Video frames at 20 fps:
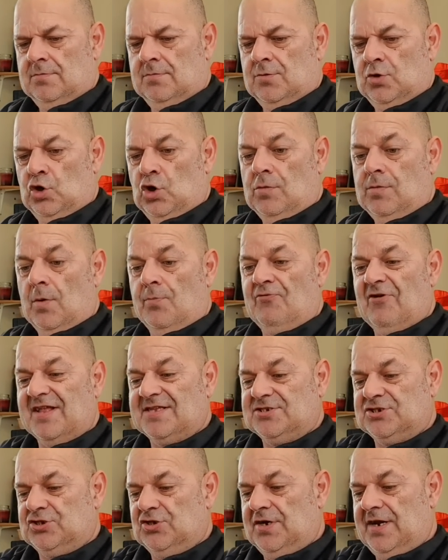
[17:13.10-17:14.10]
Normal
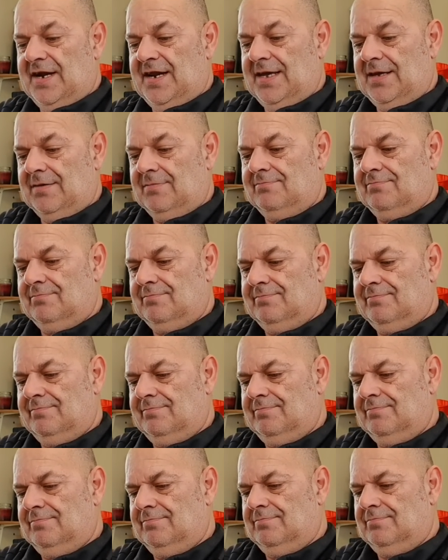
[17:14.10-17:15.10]
Branston, innit?
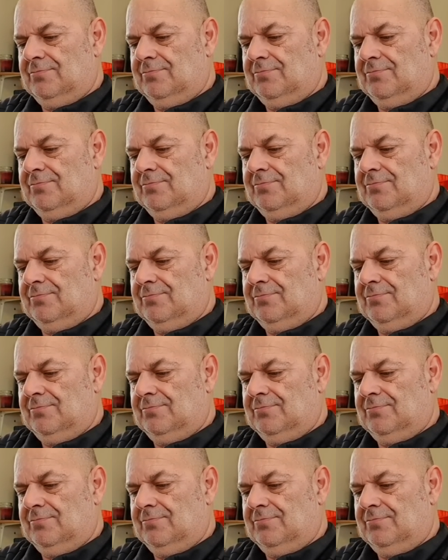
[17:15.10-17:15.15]
I'll have a